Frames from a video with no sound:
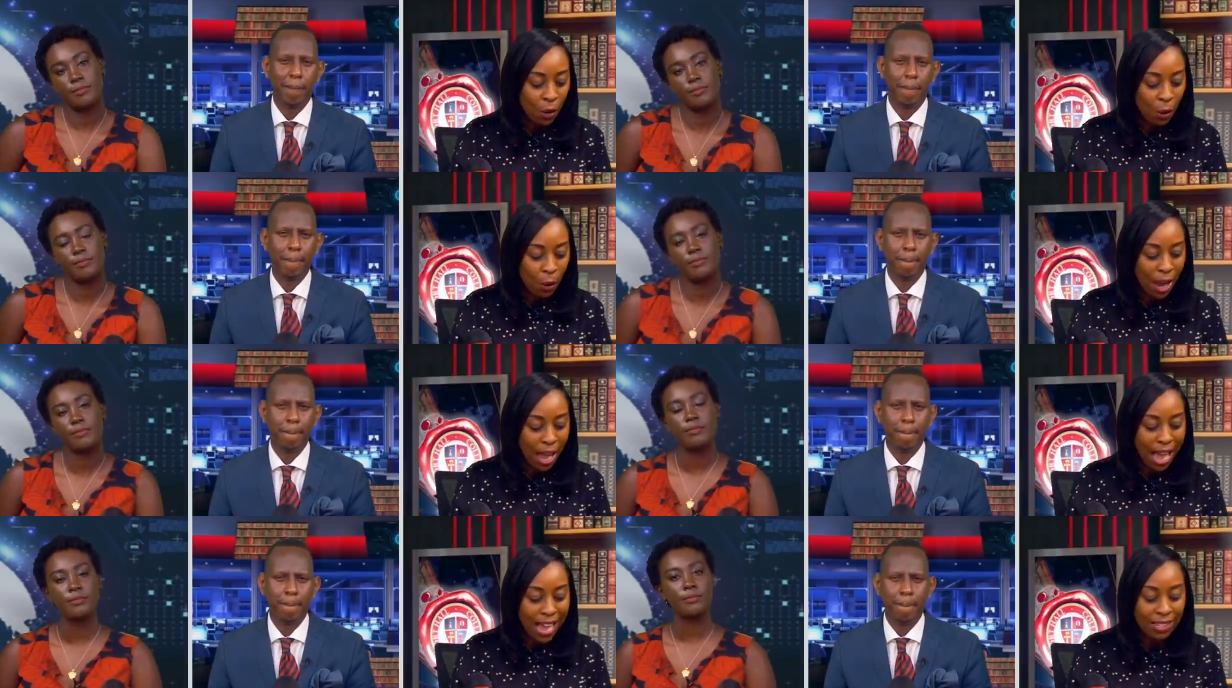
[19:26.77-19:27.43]

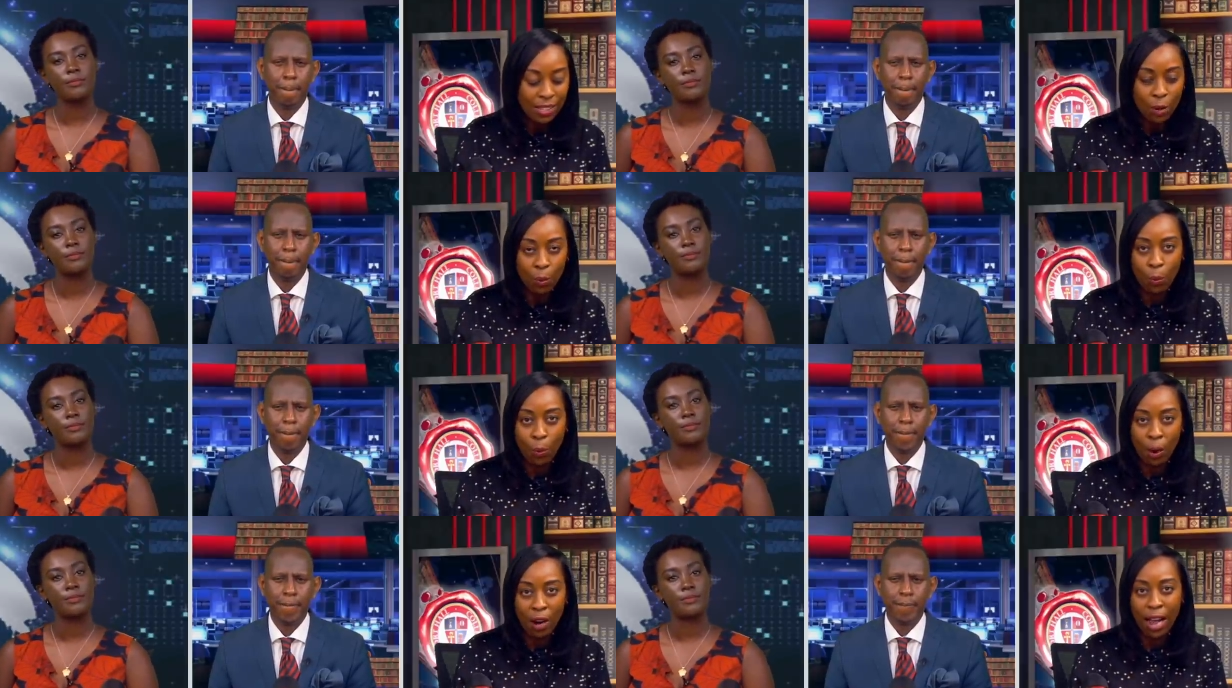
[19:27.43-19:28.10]
Speaker 1: So, as the
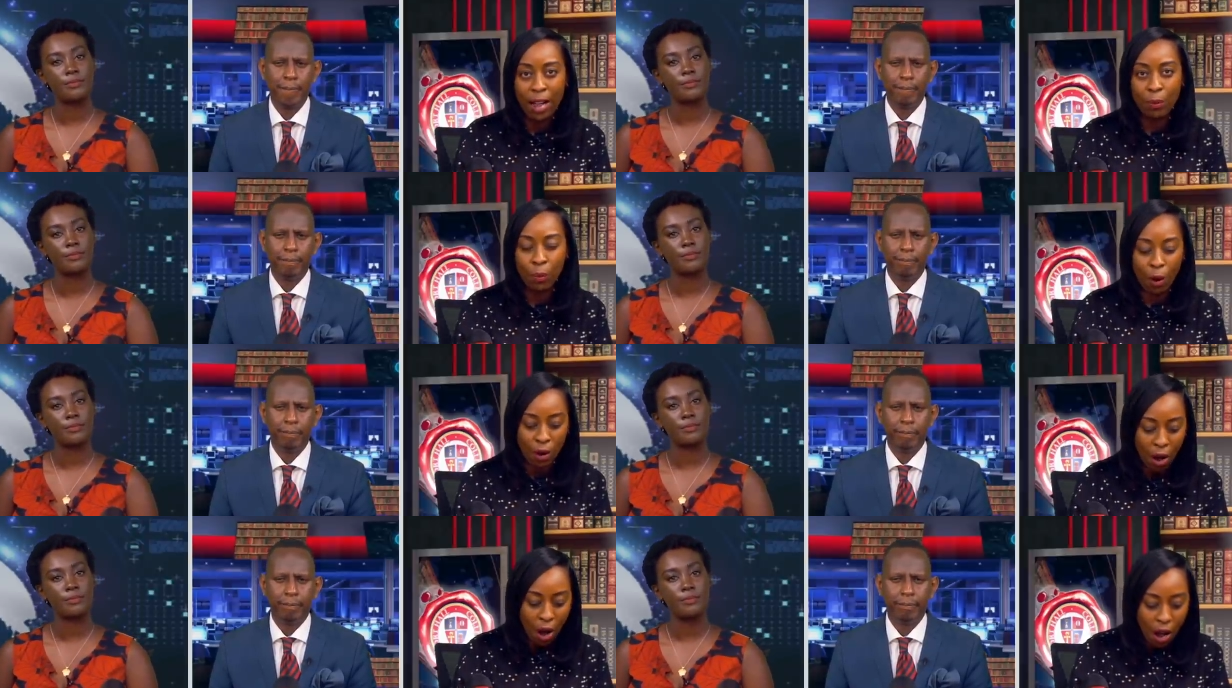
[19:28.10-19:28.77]
war had
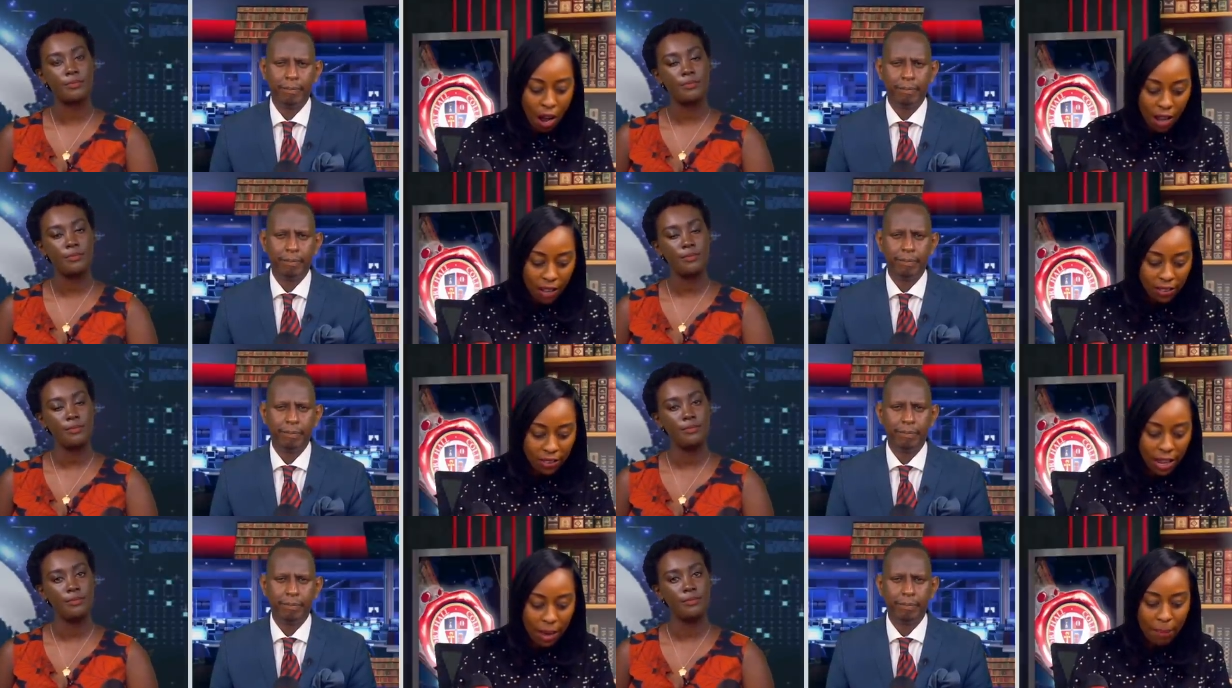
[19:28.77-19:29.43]
worn
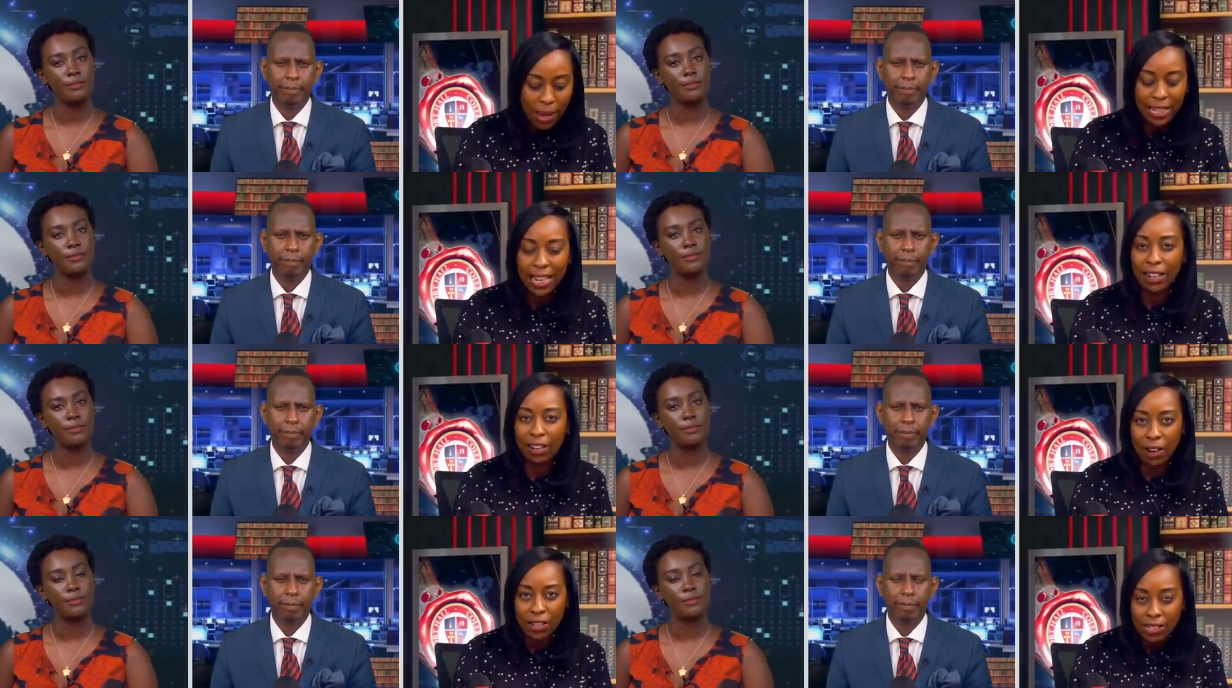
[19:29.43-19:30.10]
on, many
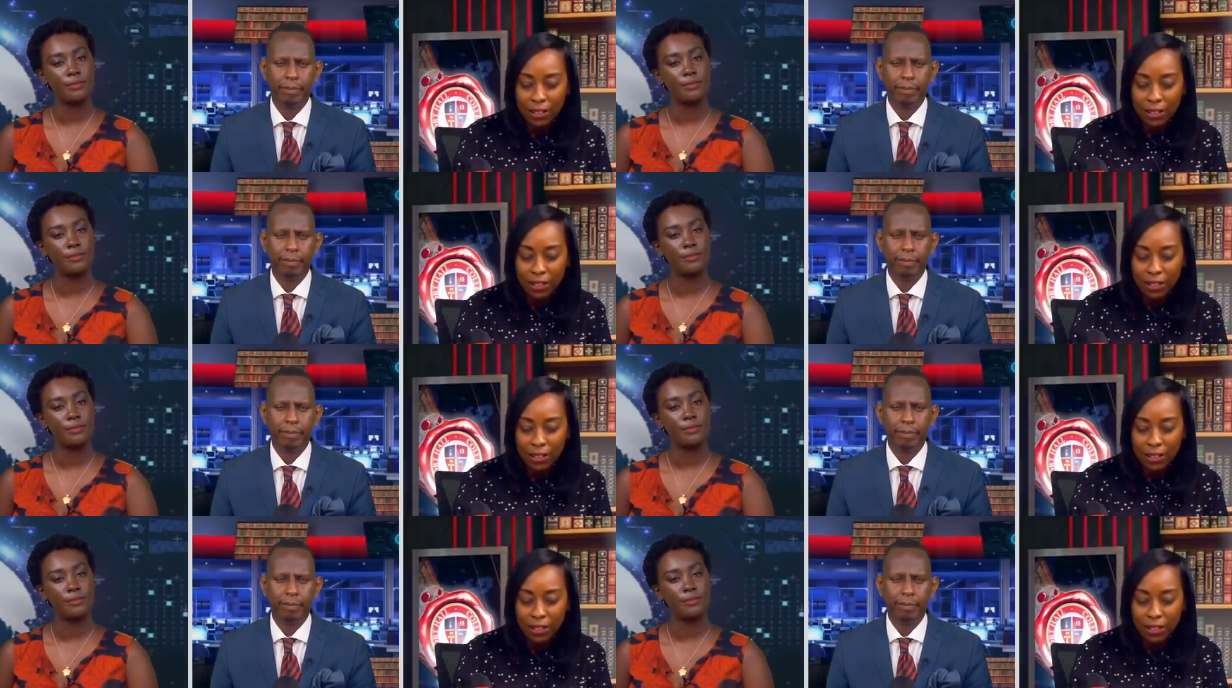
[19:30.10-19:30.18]
had